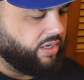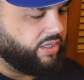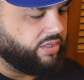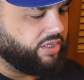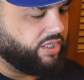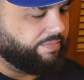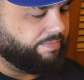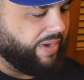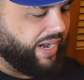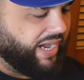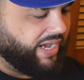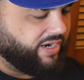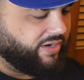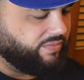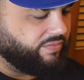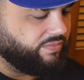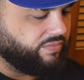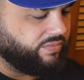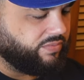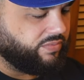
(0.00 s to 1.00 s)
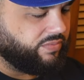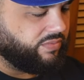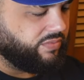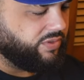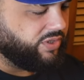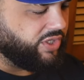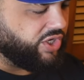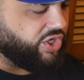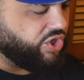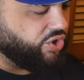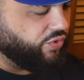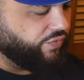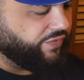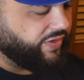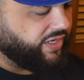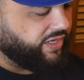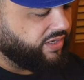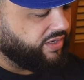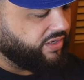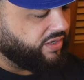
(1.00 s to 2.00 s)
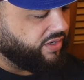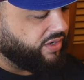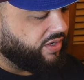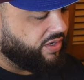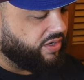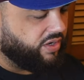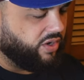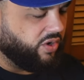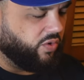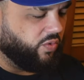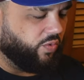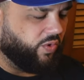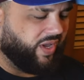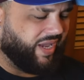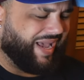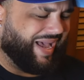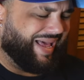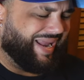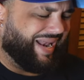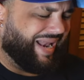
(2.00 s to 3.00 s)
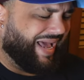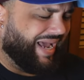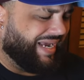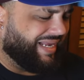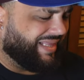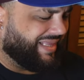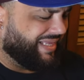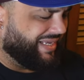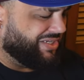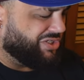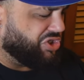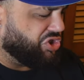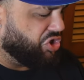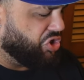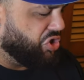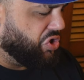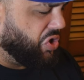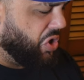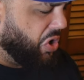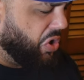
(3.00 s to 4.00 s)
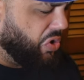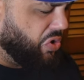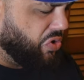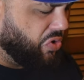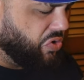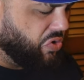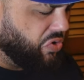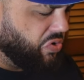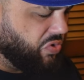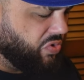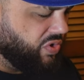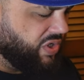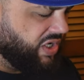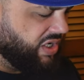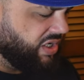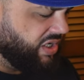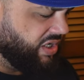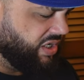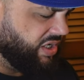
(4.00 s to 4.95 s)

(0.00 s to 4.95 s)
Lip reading: The bottom, the UV, we got like this gold,